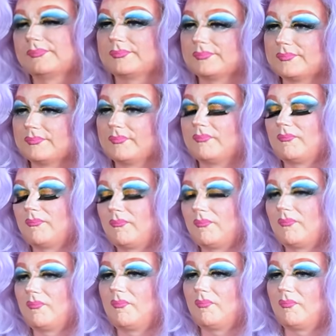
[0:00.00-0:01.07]

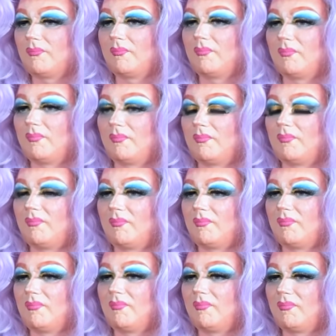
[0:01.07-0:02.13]

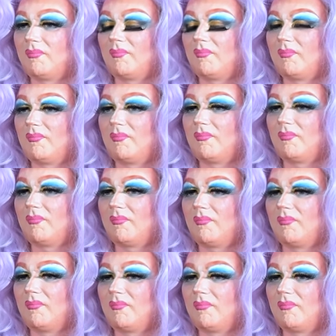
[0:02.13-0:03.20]

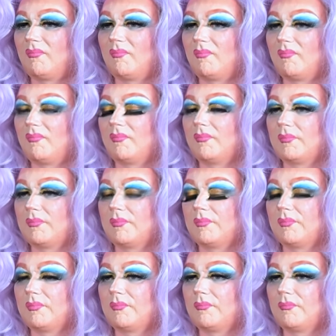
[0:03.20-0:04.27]

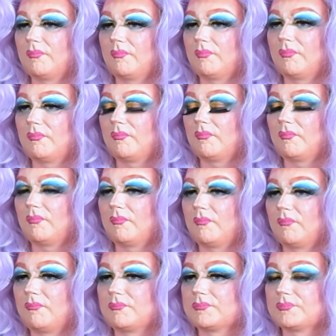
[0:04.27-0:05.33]

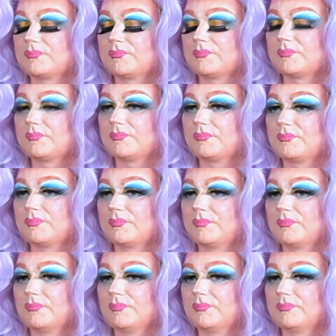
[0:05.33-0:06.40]

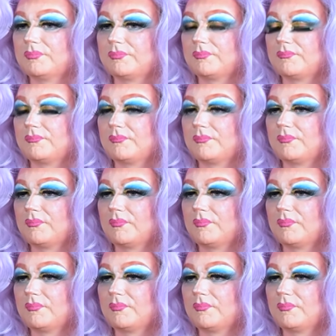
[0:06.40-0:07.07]
(not speaking)